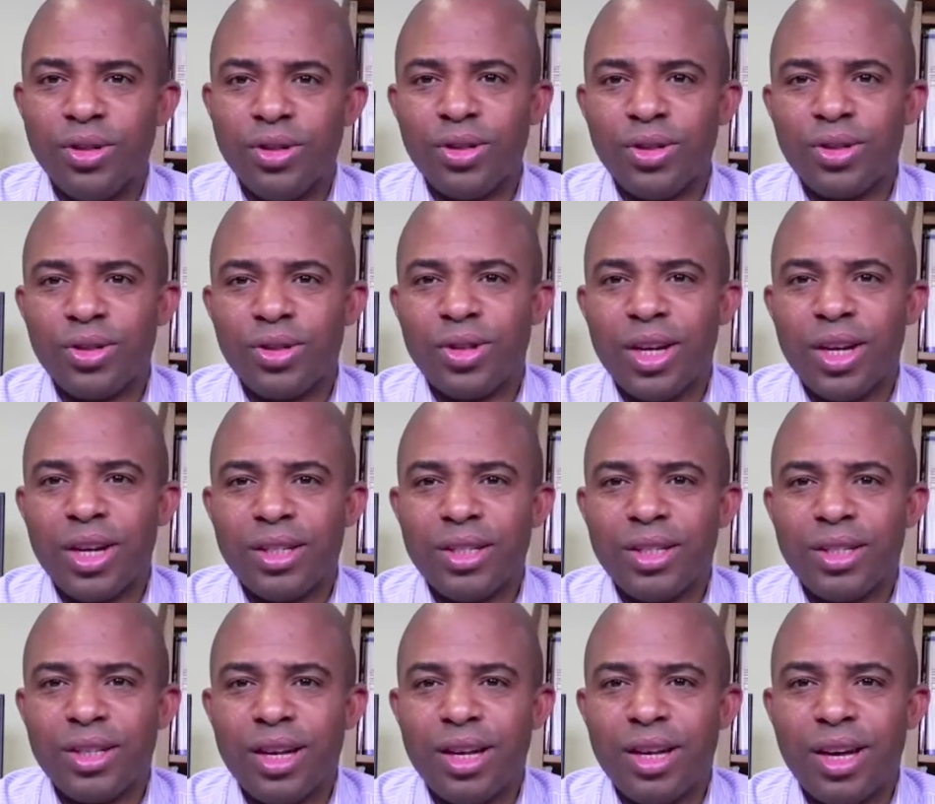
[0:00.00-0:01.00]
of Jesus
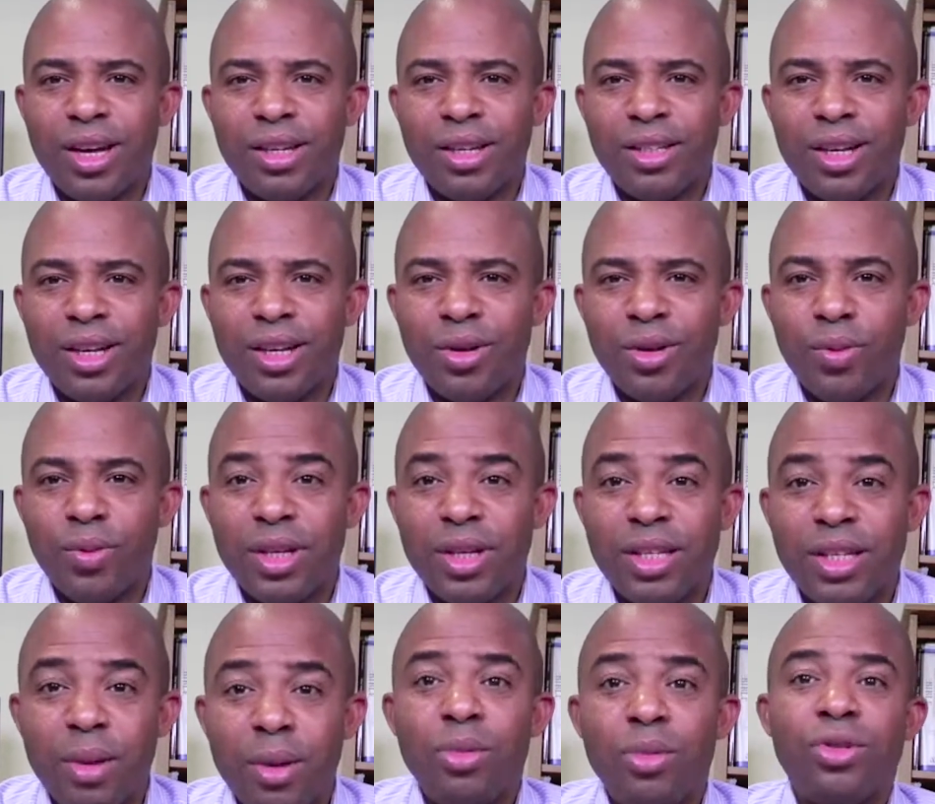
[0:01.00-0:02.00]
Christ and
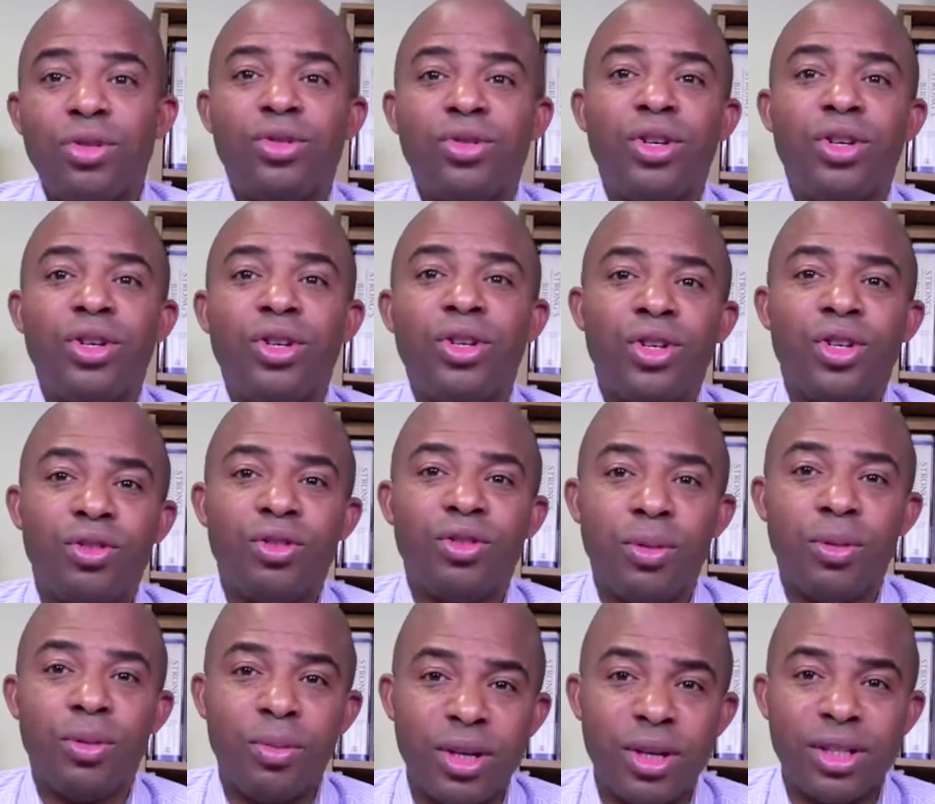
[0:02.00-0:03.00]
uh, with a
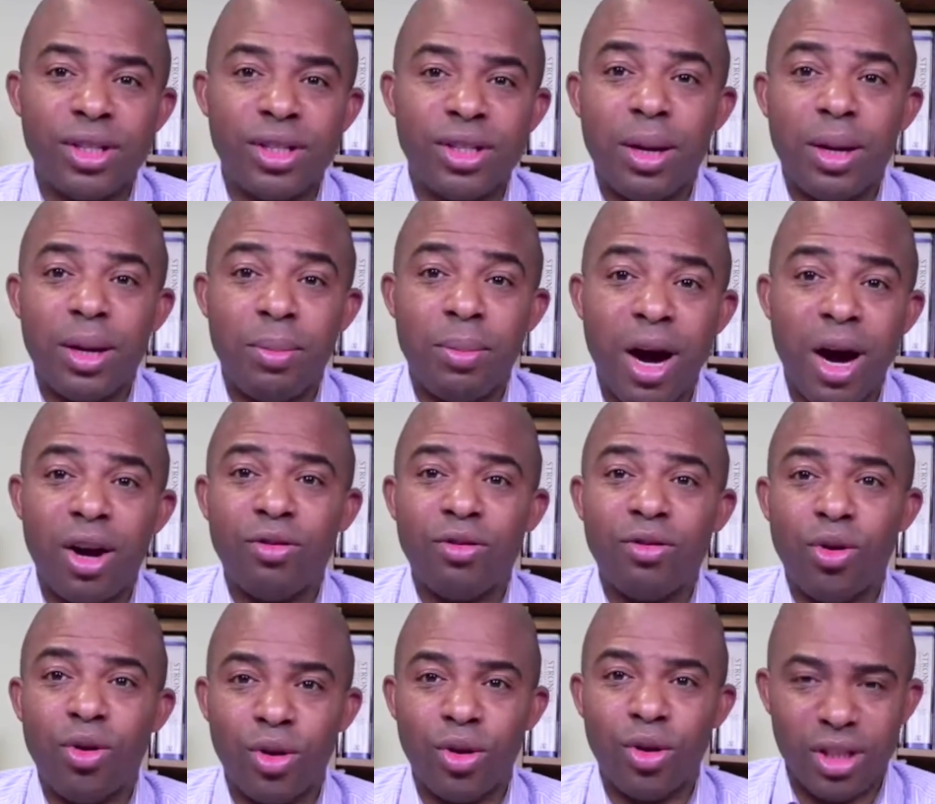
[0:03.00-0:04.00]
demonstration of the person and the
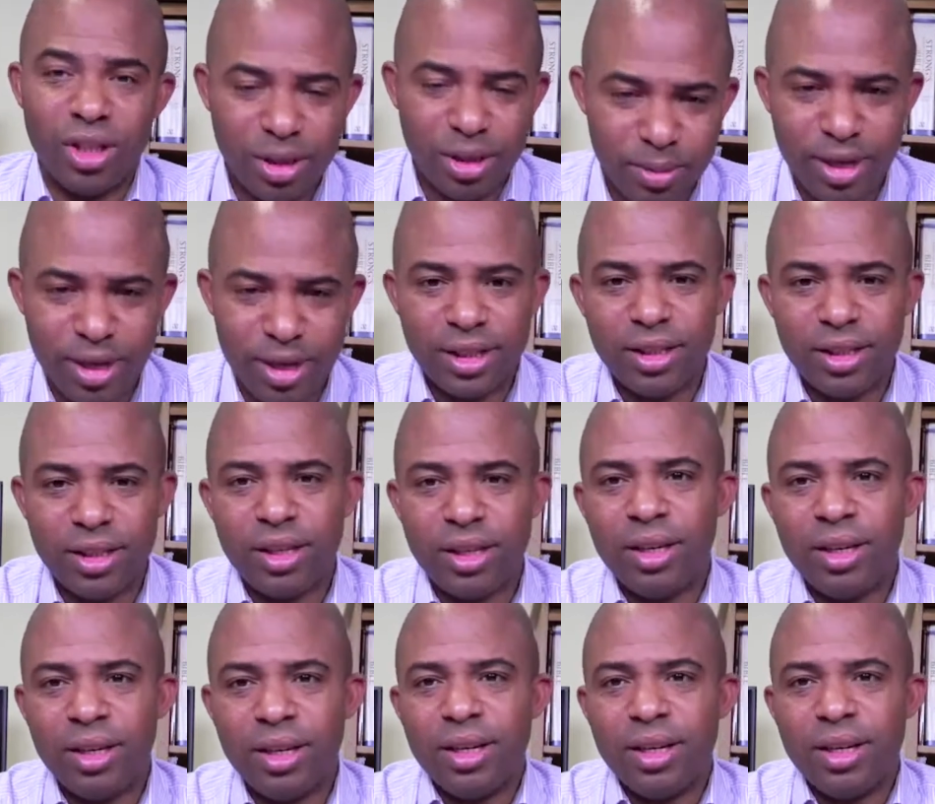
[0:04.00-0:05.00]
power of the Holy
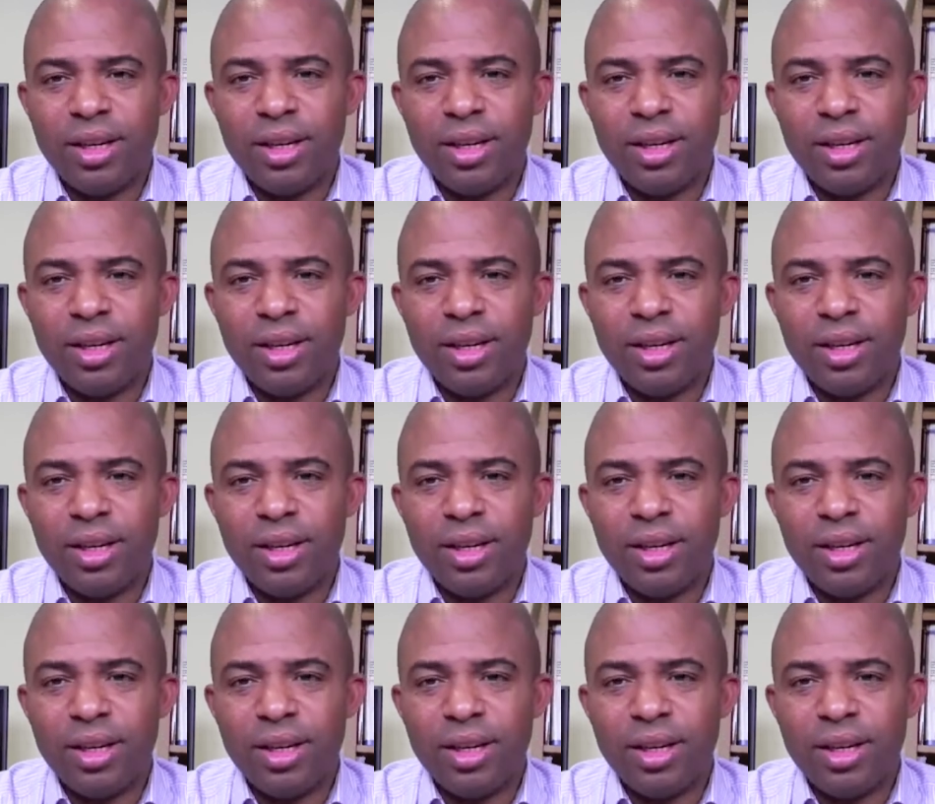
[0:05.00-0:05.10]
Spirit,